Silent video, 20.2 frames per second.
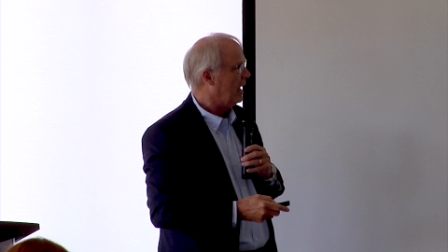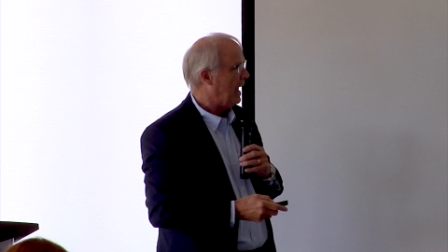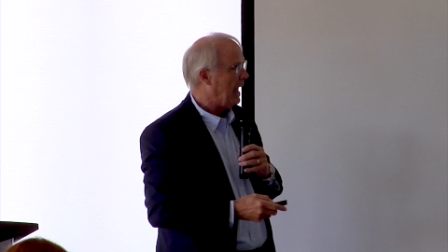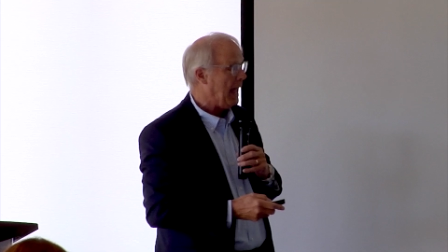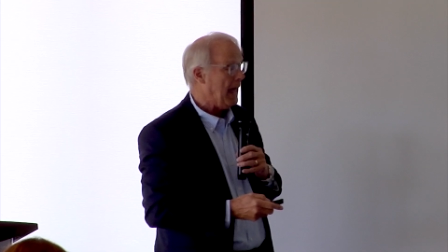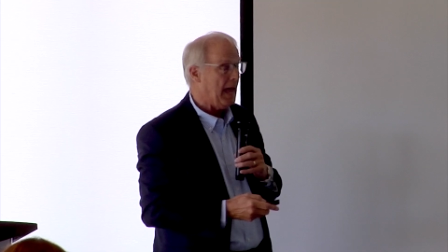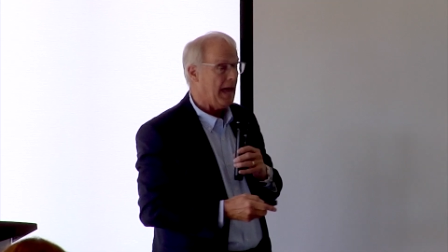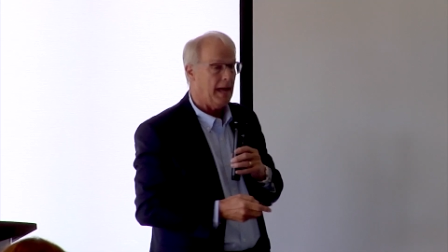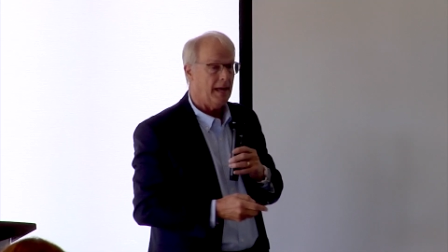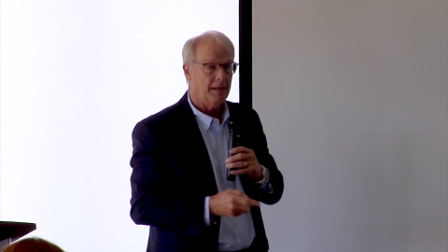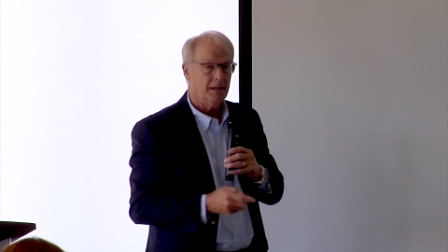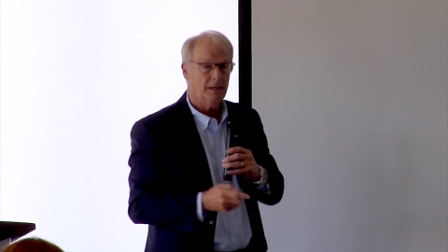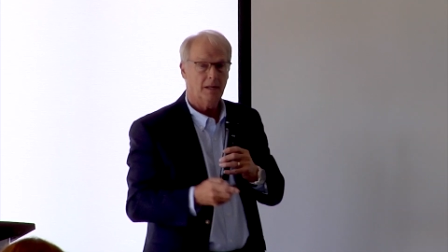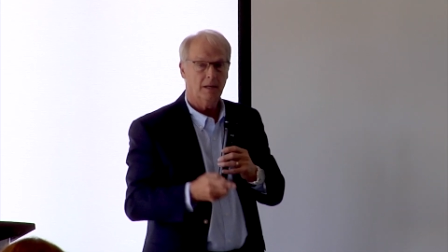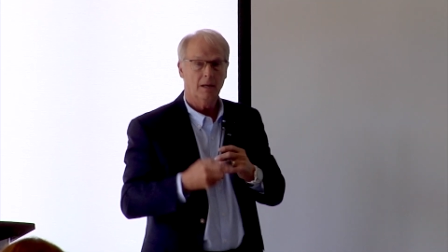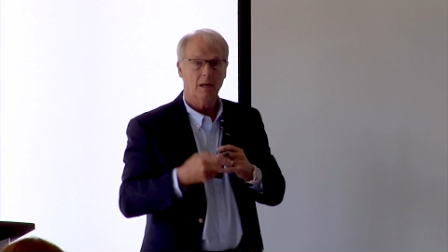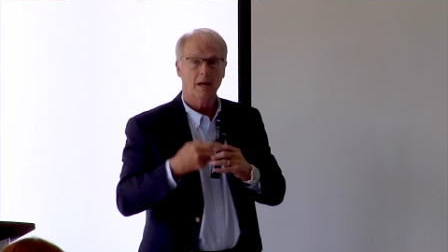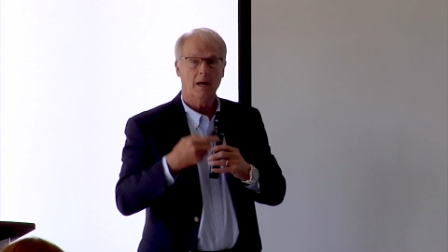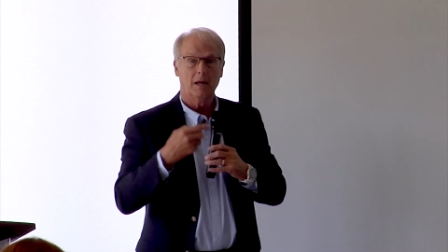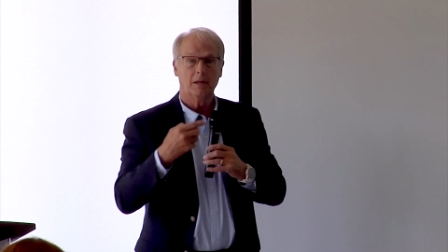And
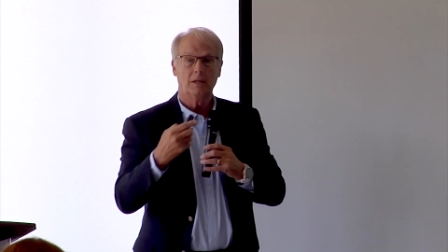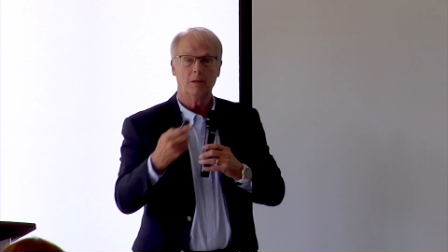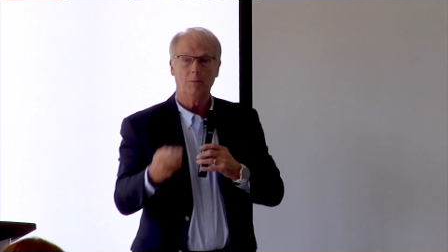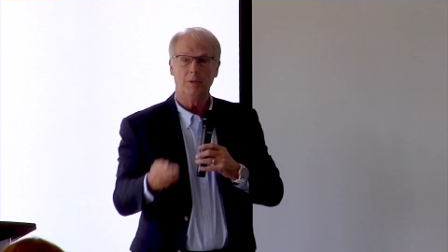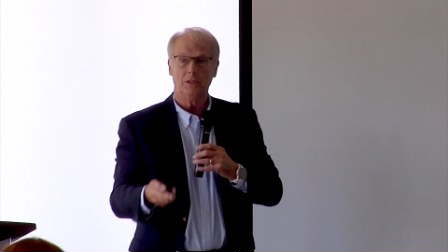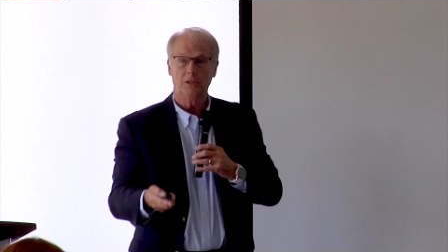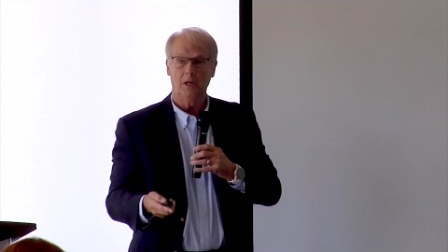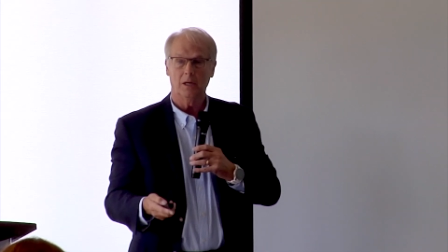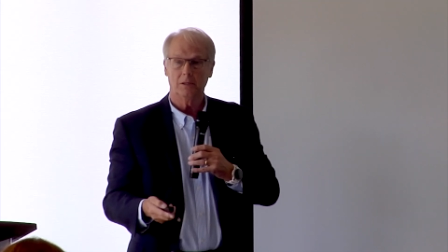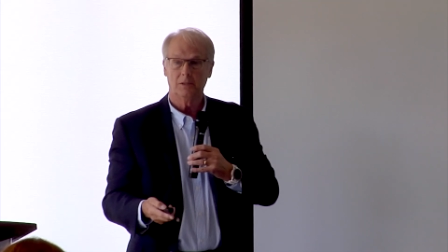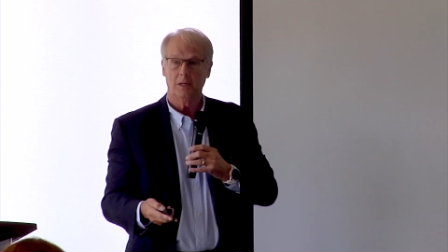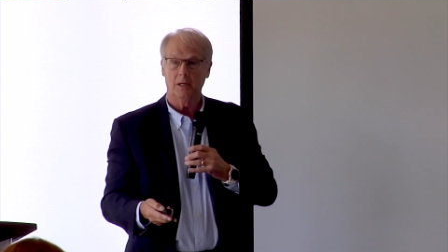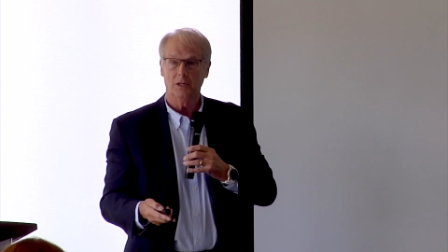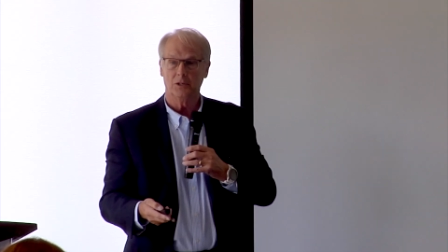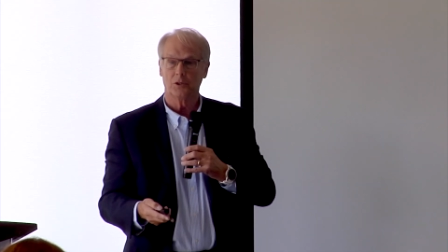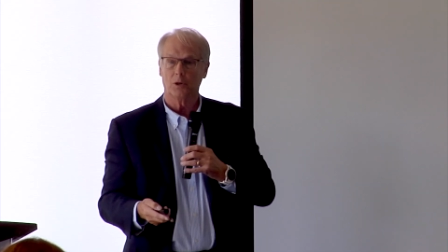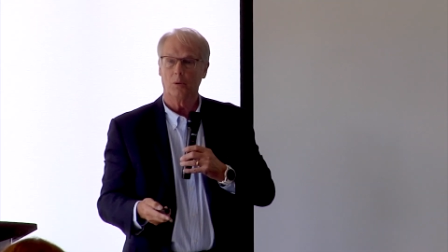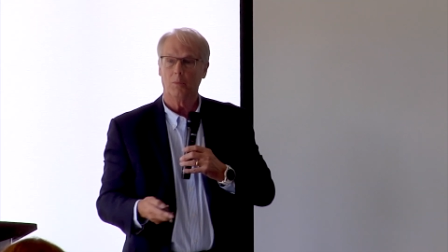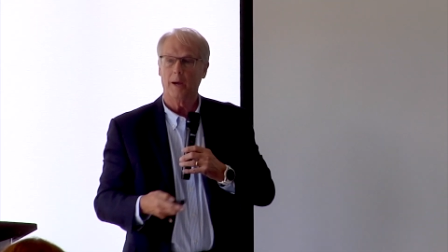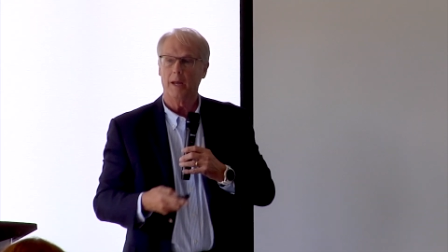
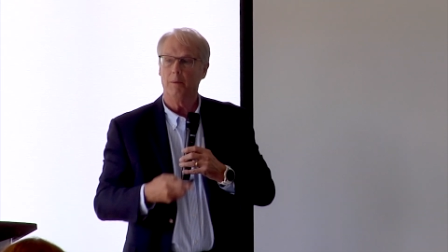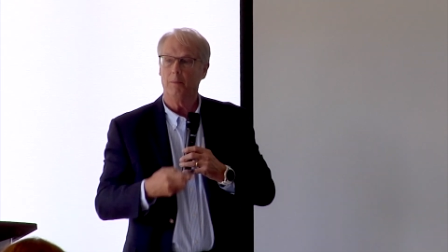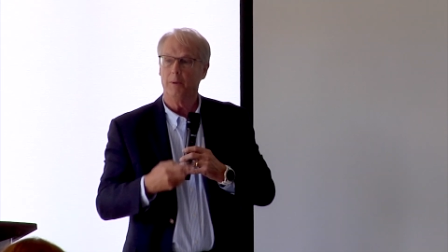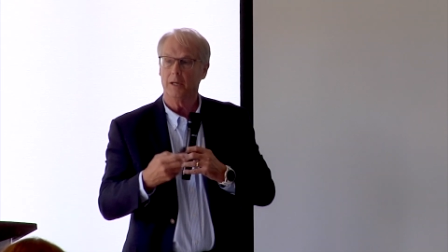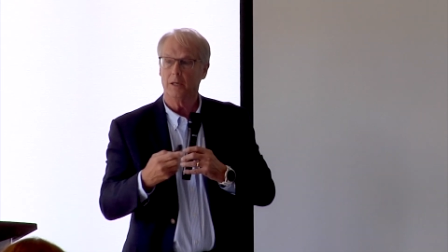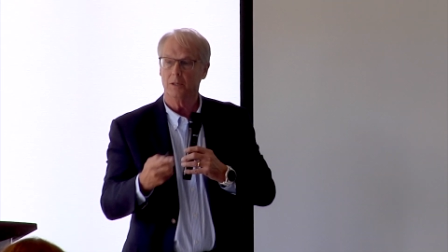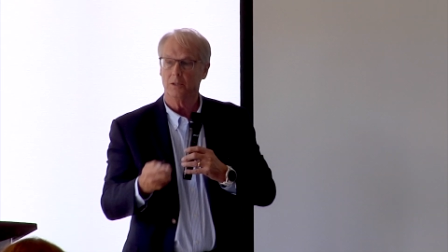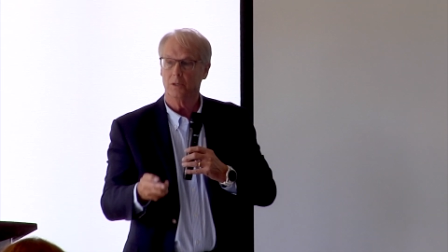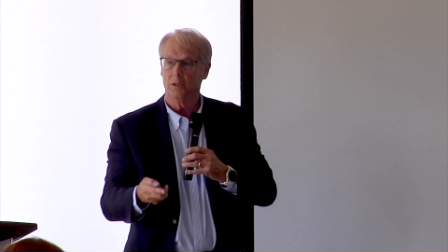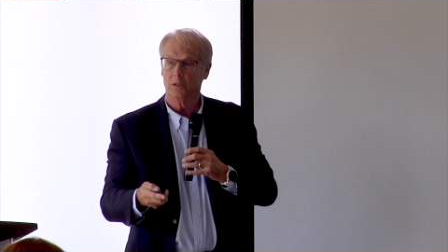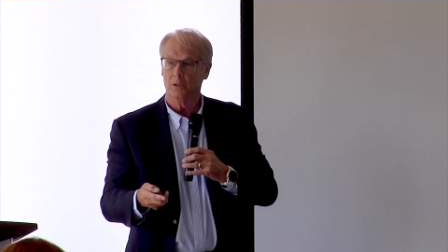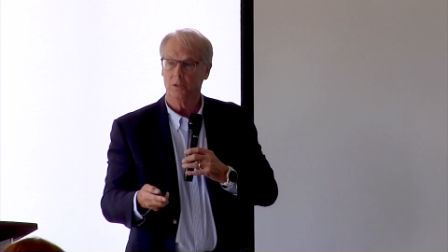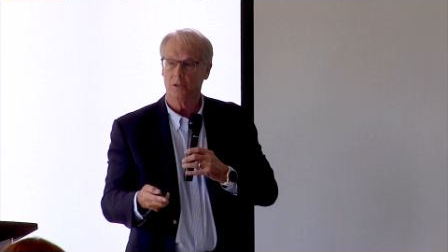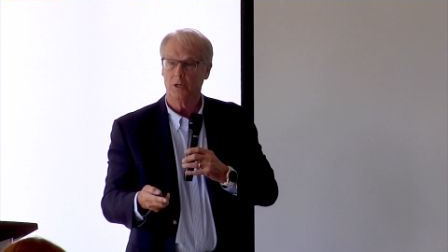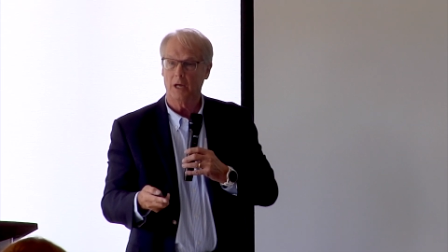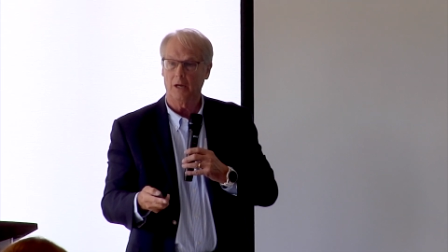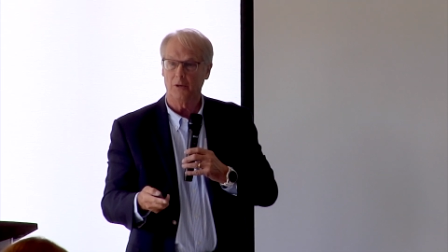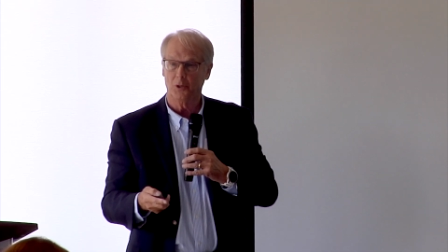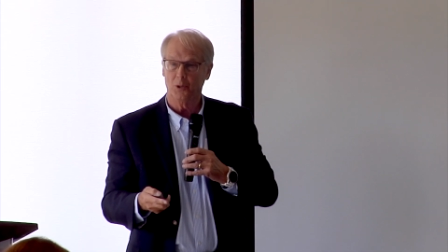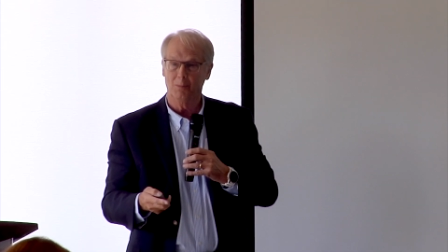is there a way we can
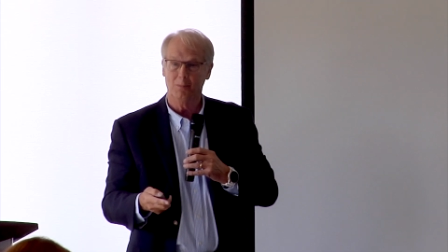tell you